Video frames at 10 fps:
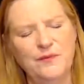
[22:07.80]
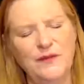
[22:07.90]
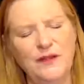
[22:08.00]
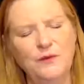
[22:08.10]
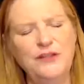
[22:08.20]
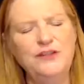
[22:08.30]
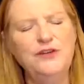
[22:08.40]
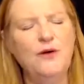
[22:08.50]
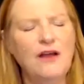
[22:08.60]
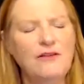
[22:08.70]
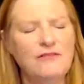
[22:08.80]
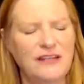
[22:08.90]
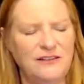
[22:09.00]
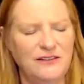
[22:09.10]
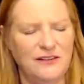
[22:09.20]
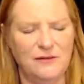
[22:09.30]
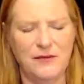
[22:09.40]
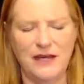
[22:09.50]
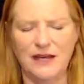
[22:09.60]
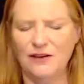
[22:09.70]
And when you are ready to come
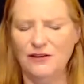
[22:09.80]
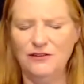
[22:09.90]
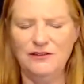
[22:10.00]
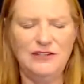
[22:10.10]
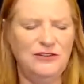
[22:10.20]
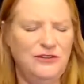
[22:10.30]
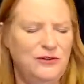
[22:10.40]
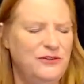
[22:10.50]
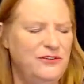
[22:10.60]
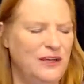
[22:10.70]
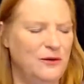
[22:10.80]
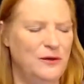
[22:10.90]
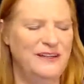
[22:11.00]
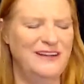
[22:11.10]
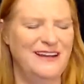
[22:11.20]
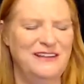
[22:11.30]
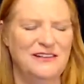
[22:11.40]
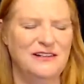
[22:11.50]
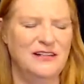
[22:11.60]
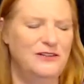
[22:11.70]
back, all you need to do is take one nice
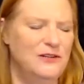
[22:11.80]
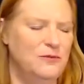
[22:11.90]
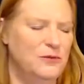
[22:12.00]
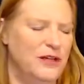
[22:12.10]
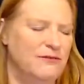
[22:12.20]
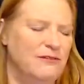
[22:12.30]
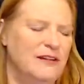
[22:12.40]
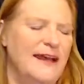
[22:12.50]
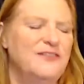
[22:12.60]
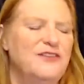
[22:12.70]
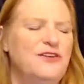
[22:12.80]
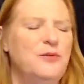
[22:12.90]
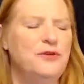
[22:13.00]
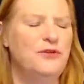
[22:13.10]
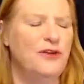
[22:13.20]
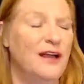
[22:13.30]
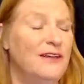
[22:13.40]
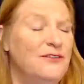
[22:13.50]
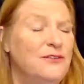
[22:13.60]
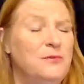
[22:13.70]
cleansing breath, relax and open your
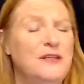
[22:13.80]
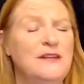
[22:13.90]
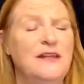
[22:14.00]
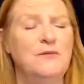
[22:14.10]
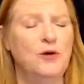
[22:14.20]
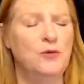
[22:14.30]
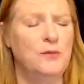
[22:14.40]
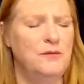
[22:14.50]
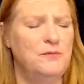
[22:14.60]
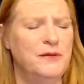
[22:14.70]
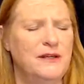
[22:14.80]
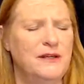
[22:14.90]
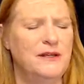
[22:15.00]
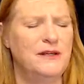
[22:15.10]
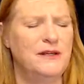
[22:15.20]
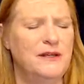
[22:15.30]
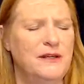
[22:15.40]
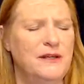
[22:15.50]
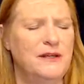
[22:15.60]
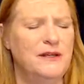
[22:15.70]
eyes and be in that moment. But
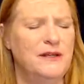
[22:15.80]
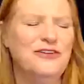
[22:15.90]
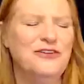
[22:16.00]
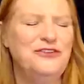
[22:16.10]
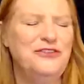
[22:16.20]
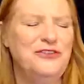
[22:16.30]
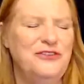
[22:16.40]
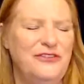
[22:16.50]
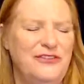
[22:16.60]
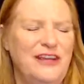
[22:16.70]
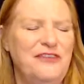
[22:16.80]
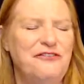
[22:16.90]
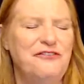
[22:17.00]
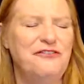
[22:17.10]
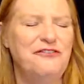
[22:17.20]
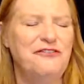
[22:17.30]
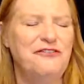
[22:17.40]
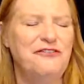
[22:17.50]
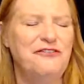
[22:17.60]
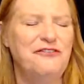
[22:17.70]
I urge you to stay for a
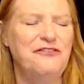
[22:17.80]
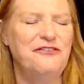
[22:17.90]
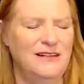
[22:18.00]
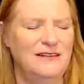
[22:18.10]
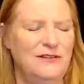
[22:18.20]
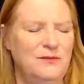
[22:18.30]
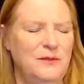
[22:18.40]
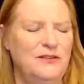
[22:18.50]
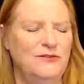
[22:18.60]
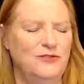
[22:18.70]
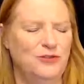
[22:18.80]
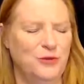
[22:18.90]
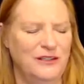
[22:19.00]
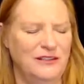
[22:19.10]
in a space of joy.